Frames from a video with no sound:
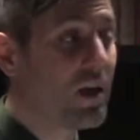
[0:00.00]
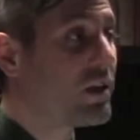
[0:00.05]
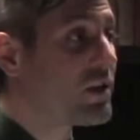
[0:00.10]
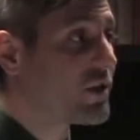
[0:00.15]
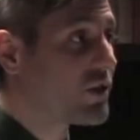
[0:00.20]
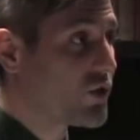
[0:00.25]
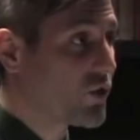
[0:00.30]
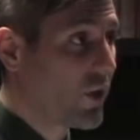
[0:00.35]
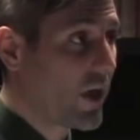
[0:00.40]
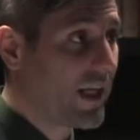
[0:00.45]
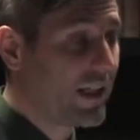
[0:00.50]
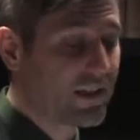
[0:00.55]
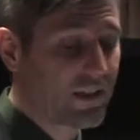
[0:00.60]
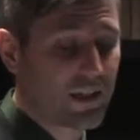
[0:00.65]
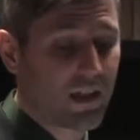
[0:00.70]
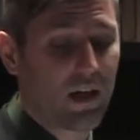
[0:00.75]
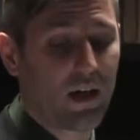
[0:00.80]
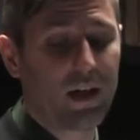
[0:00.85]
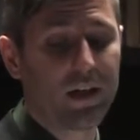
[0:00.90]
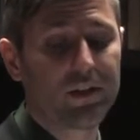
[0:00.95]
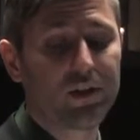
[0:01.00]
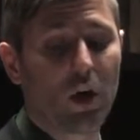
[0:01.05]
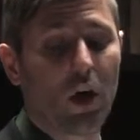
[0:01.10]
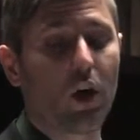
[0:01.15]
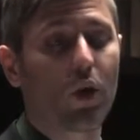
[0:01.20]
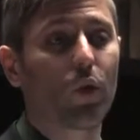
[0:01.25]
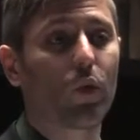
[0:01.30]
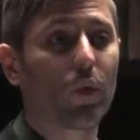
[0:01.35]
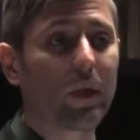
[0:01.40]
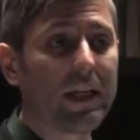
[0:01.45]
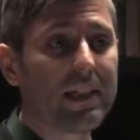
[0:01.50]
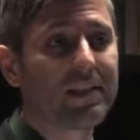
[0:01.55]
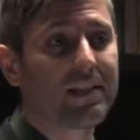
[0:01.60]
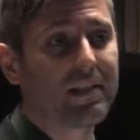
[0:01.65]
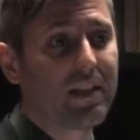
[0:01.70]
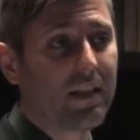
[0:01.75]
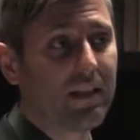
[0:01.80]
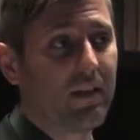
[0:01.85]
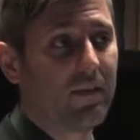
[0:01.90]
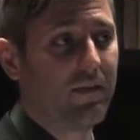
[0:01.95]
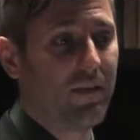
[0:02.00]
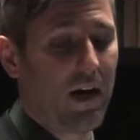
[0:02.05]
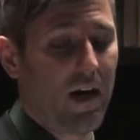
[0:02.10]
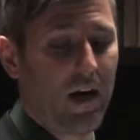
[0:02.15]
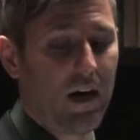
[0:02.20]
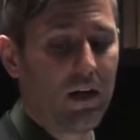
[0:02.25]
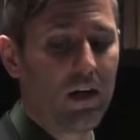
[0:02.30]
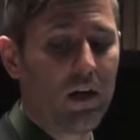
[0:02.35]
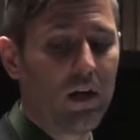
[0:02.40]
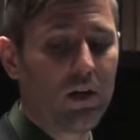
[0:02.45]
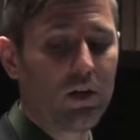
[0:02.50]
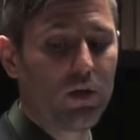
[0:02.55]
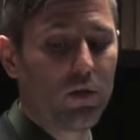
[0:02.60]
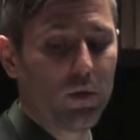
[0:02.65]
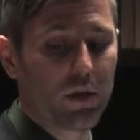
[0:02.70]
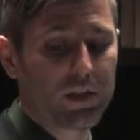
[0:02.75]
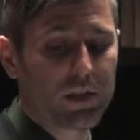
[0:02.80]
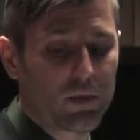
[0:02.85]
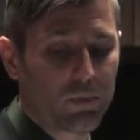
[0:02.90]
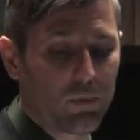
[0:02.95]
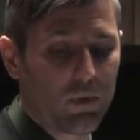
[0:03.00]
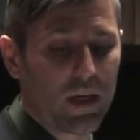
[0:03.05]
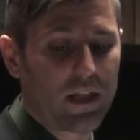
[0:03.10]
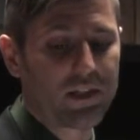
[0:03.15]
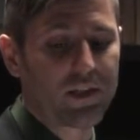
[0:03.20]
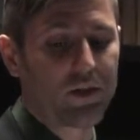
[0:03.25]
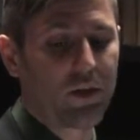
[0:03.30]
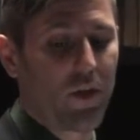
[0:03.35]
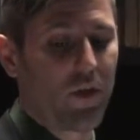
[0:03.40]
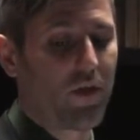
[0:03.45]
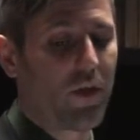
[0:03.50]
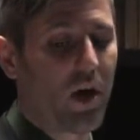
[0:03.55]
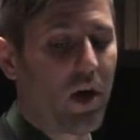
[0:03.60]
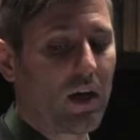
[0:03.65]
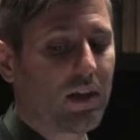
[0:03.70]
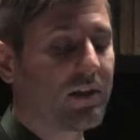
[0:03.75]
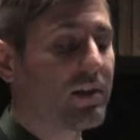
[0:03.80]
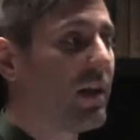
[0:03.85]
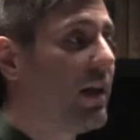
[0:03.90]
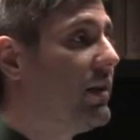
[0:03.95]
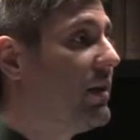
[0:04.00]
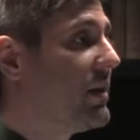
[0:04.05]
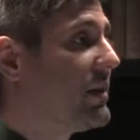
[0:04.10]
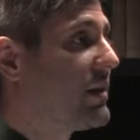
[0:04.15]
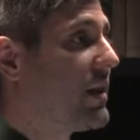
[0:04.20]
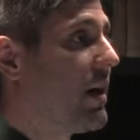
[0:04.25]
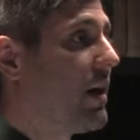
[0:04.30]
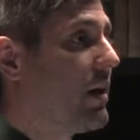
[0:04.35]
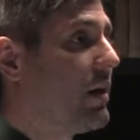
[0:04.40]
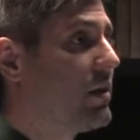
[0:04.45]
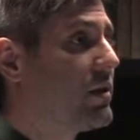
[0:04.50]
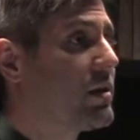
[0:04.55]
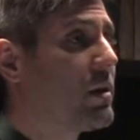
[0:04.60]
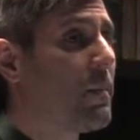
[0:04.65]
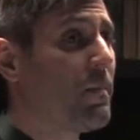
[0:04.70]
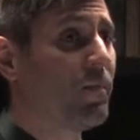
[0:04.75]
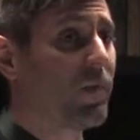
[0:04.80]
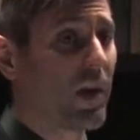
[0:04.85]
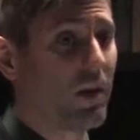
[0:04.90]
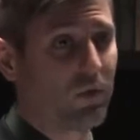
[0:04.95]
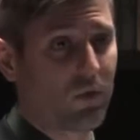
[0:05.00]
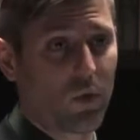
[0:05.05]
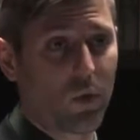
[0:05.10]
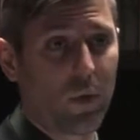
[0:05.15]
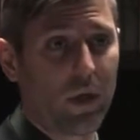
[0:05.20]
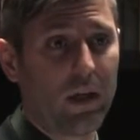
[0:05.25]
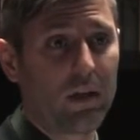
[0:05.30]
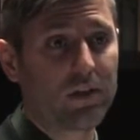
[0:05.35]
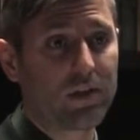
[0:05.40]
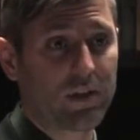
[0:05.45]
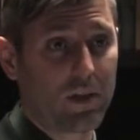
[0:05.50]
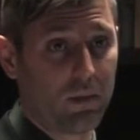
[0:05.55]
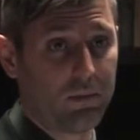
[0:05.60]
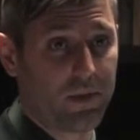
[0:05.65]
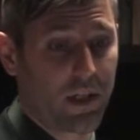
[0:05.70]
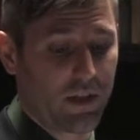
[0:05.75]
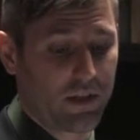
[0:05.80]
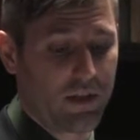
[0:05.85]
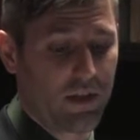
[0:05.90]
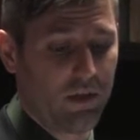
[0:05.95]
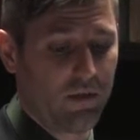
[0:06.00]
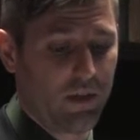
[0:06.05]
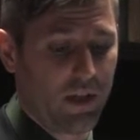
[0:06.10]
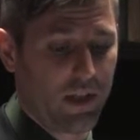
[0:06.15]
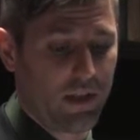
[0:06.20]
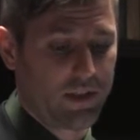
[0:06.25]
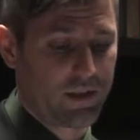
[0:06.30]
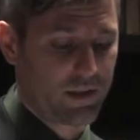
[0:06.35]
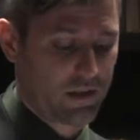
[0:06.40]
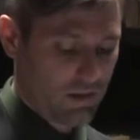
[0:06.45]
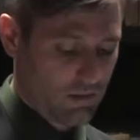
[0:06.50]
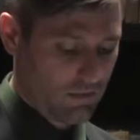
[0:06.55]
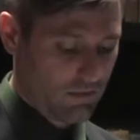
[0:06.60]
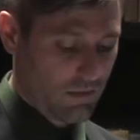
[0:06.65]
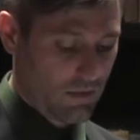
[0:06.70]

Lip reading: Straight signs are re-signified to express the thoughts and desires of queer subjectivities.